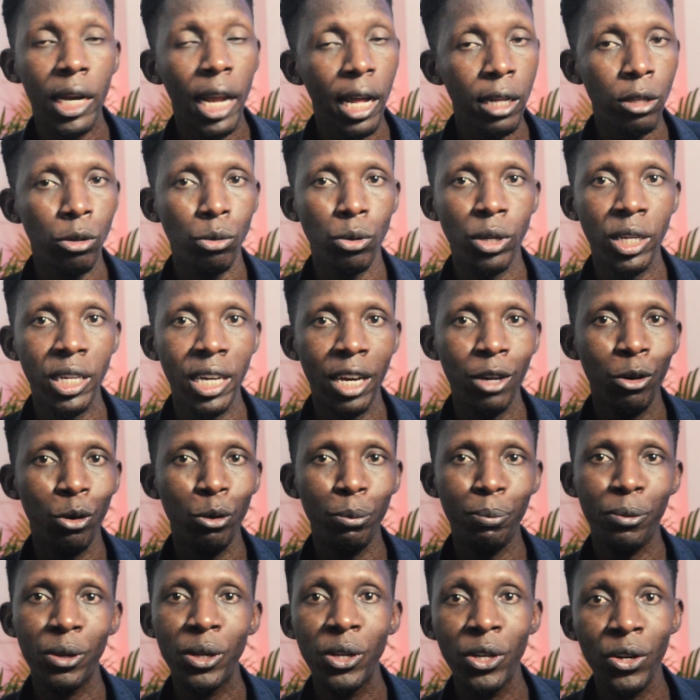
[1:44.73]
like to hear your
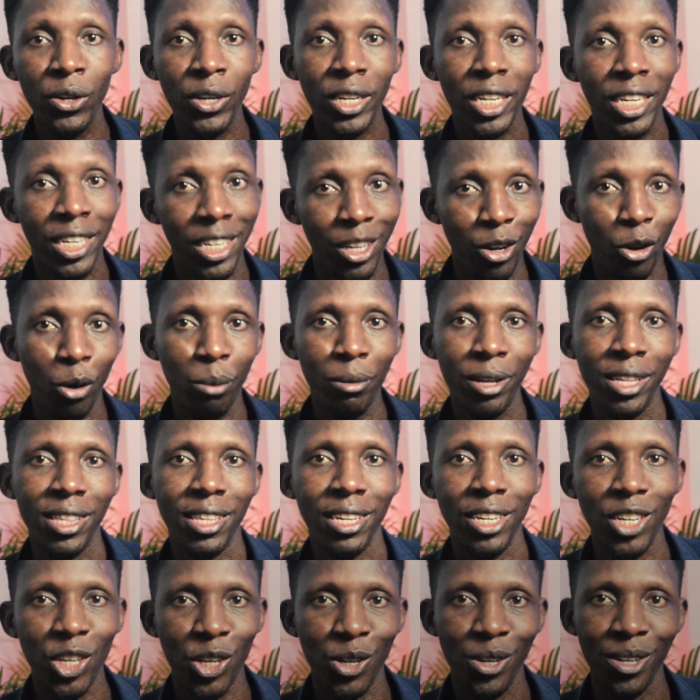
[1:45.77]
opinion in the comment
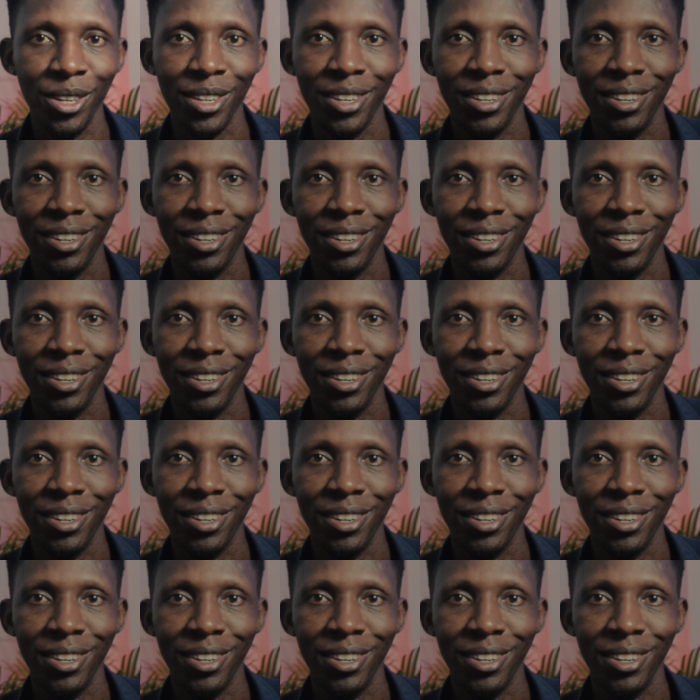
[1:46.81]
section.